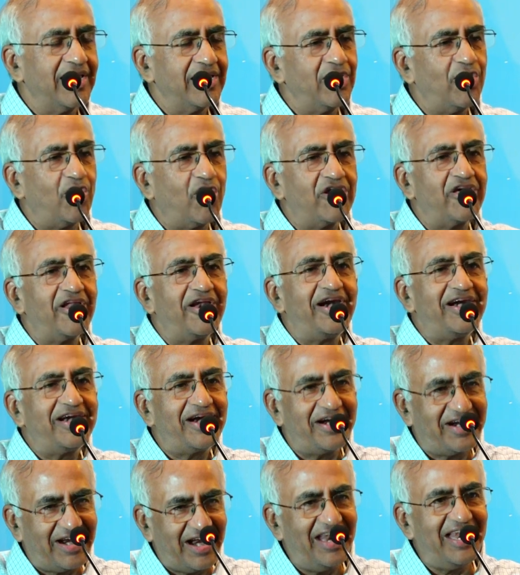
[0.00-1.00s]
inaugurate a
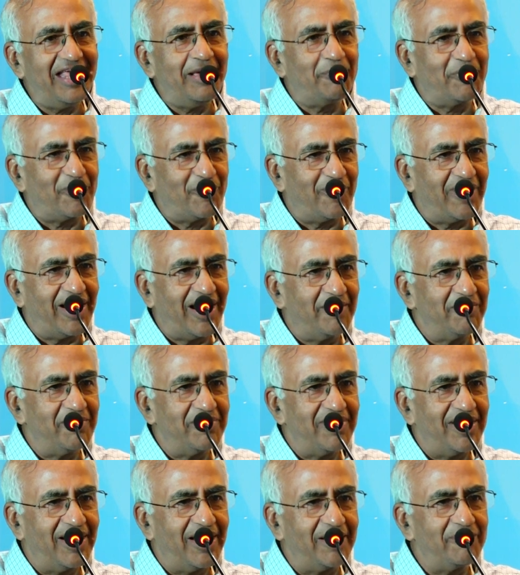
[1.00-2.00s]
training program.
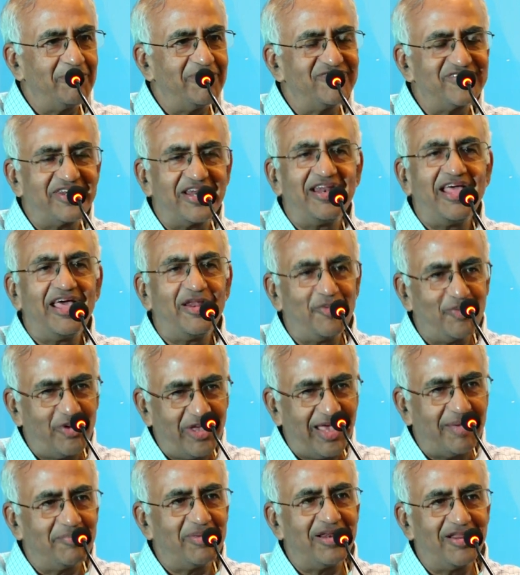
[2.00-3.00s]
And Mr. Nehru
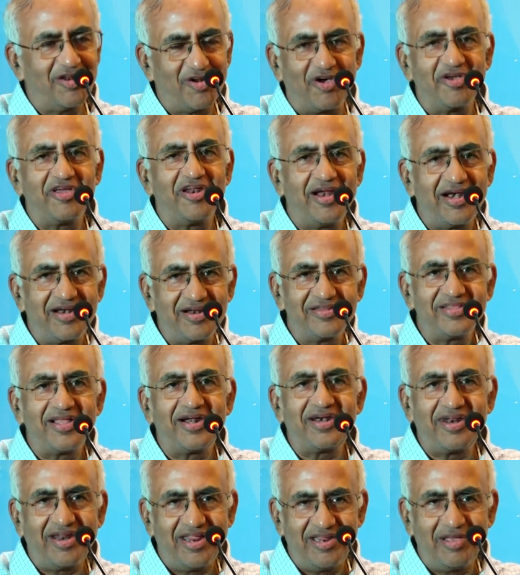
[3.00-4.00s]
came and inaugurated the
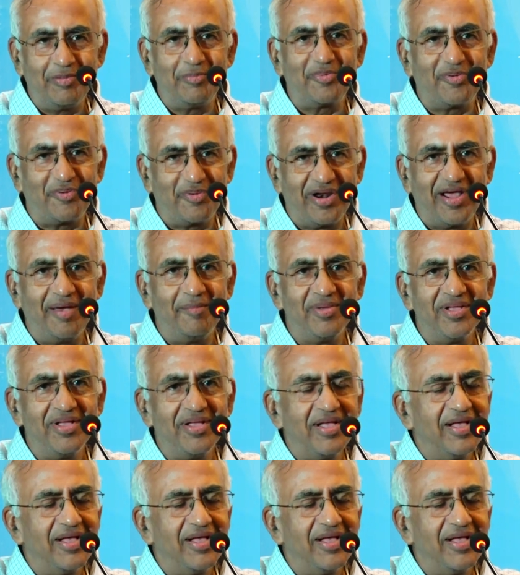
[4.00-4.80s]
training program.